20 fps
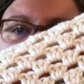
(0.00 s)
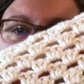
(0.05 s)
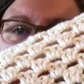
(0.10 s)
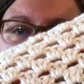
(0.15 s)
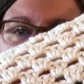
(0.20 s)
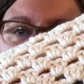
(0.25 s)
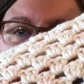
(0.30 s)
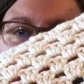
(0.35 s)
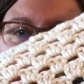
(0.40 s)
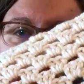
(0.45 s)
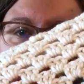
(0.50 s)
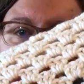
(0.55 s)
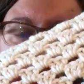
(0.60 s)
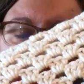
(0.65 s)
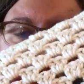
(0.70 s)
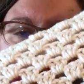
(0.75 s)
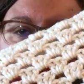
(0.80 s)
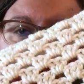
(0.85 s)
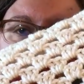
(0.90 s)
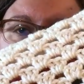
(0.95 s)
balls
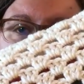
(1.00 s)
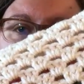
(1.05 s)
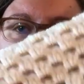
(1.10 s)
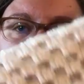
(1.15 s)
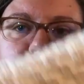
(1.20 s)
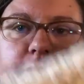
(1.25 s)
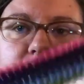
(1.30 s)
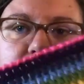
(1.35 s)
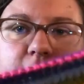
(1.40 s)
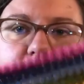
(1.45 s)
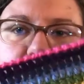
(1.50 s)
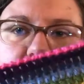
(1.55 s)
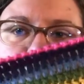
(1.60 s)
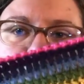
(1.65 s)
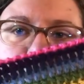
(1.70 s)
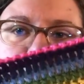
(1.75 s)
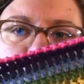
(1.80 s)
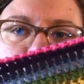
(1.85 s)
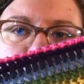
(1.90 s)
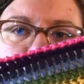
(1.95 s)
of
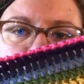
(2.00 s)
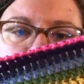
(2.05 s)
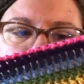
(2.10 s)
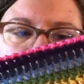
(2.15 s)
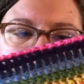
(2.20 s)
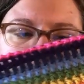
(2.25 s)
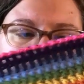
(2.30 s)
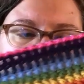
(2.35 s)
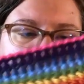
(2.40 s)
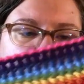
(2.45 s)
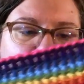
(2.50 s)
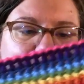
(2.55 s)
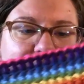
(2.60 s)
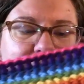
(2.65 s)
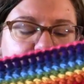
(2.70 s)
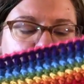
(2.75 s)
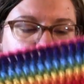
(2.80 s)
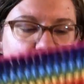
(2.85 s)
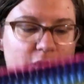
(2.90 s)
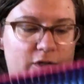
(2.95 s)

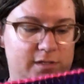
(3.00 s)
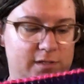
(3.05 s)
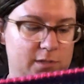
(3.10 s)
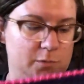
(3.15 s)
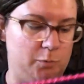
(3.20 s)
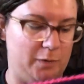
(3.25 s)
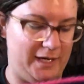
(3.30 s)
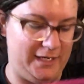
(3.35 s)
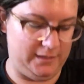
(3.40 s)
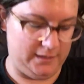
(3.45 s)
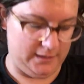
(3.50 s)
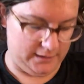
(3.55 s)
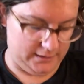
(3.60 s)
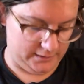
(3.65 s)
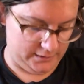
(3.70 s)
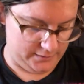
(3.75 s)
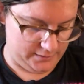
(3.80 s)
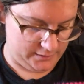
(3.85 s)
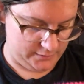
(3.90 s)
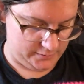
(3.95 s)
Fisherman, which is the white
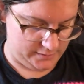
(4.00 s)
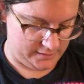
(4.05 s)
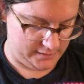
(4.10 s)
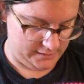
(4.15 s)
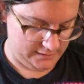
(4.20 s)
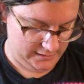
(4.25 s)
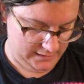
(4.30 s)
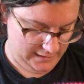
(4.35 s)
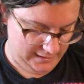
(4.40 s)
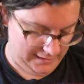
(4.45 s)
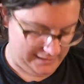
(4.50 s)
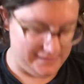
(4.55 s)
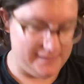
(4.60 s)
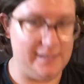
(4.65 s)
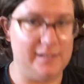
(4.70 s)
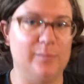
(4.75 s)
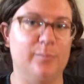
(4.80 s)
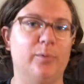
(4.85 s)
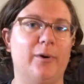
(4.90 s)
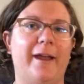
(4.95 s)
color. So it's
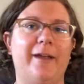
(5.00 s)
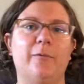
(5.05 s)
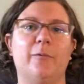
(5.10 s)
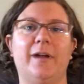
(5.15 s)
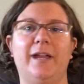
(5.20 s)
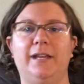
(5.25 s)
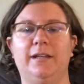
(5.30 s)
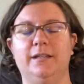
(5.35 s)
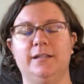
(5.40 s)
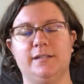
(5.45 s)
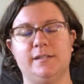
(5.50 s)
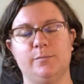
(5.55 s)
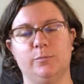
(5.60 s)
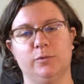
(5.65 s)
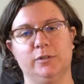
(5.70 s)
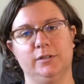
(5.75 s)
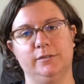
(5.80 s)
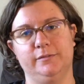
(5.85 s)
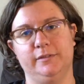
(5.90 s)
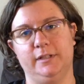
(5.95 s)
not a bright white, it's
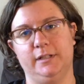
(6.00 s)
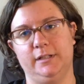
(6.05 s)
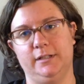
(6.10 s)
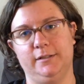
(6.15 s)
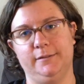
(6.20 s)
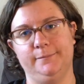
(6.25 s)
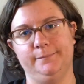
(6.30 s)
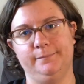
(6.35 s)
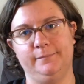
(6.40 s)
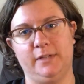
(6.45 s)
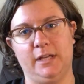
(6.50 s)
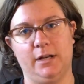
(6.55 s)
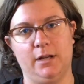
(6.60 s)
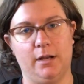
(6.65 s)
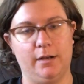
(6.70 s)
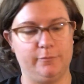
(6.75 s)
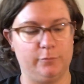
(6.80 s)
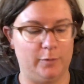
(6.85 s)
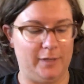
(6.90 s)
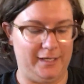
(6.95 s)
more of a kind
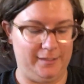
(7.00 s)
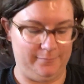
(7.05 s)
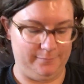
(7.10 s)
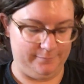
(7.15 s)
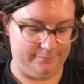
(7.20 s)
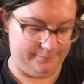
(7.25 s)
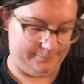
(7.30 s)
of off-white